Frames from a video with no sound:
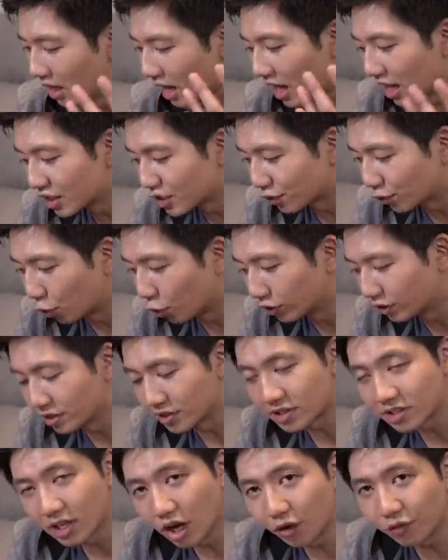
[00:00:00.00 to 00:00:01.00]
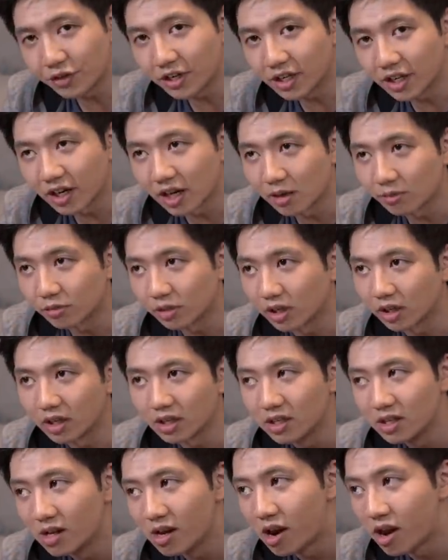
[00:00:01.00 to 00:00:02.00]
As for the selfie
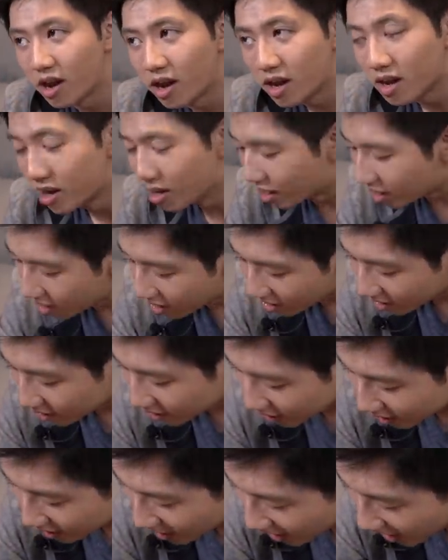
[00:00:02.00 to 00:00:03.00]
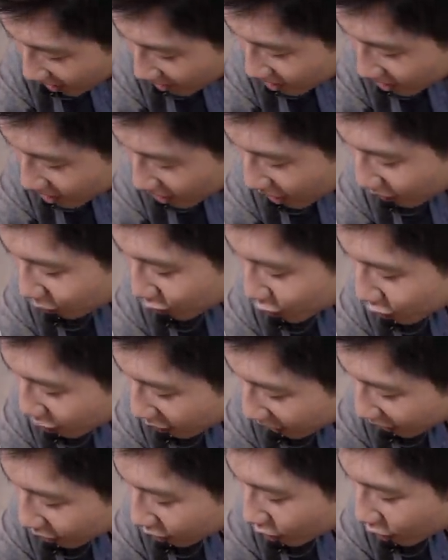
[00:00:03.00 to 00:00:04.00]
camera, can't say for
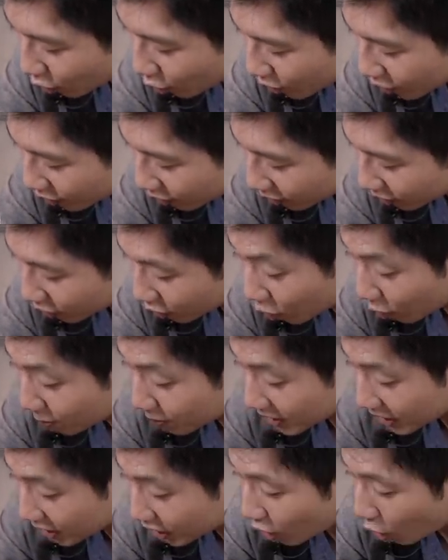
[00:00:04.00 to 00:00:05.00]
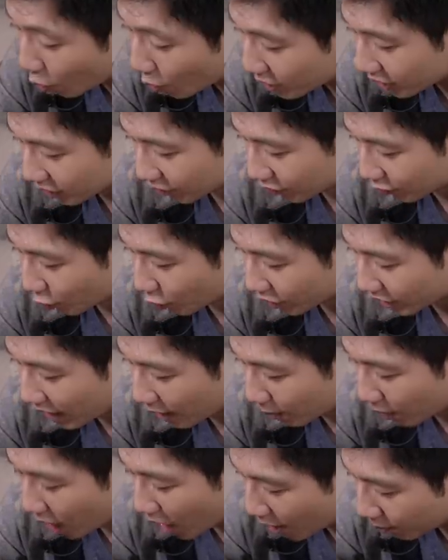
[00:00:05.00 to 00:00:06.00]
sure that they'll be going for
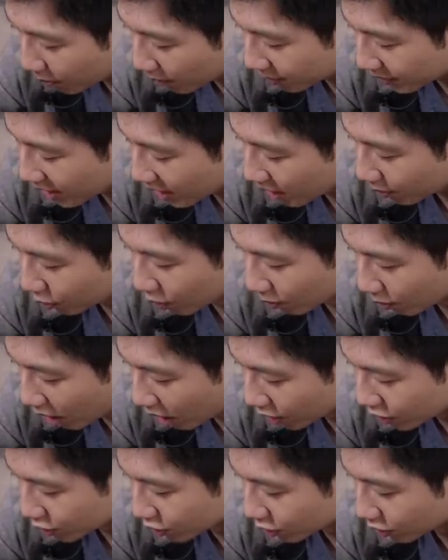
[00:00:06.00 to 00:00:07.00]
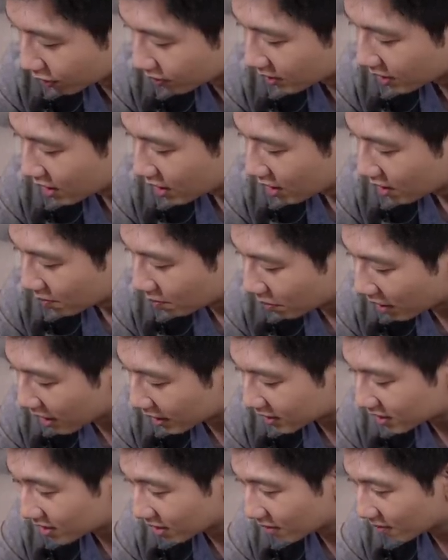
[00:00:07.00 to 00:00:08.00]
that pop-up camera module,
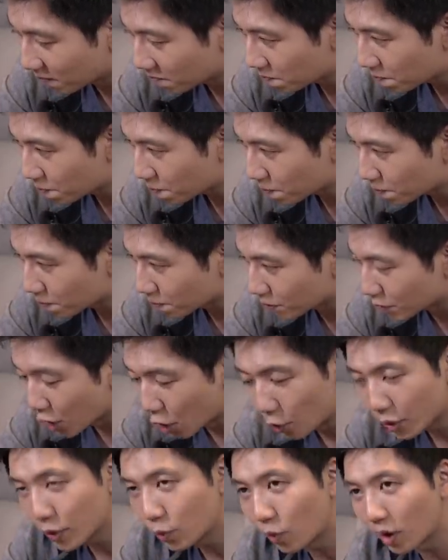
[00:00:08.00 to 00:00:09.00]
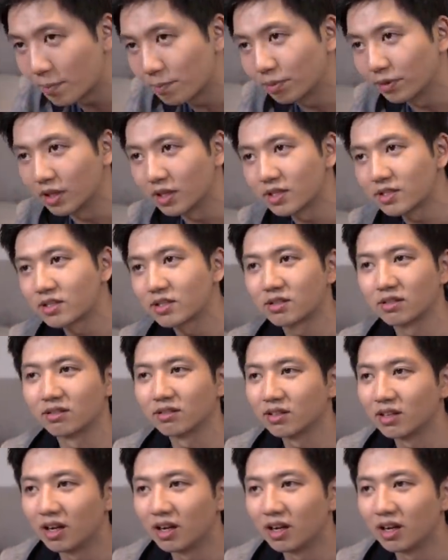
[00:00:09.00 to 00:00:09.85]
but knowing OnePlus,